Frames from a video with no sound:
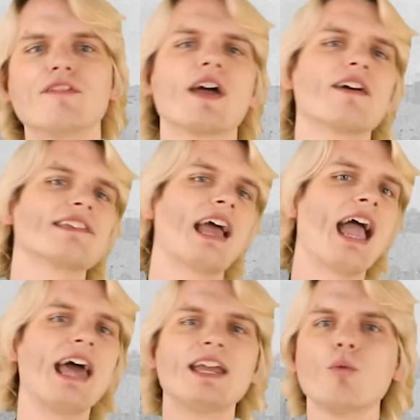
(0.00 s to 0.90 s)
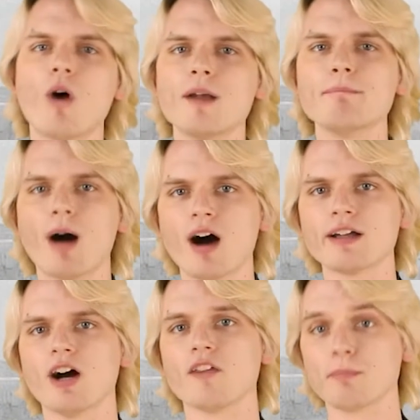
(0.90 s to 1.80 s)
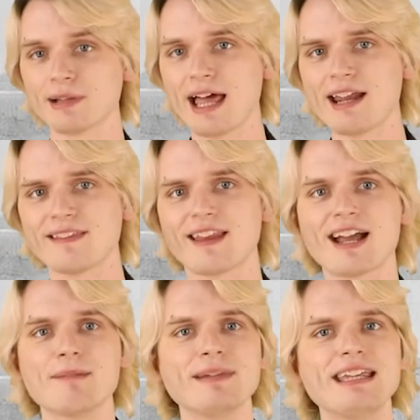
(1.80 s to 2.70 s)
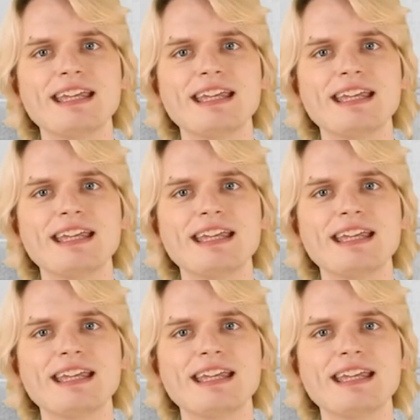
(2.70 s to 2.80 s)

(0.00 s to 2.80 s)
If there is any one body on the planet that I am